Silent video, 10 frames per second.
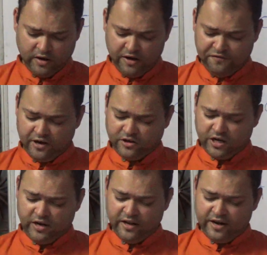
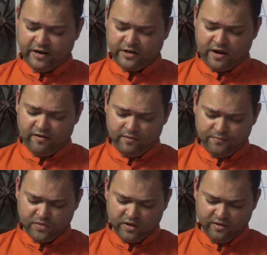Differentiate direct and
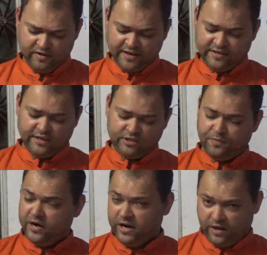resist
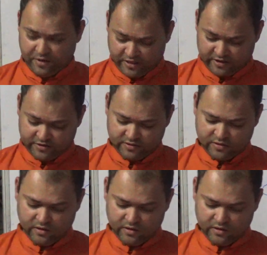printing methods.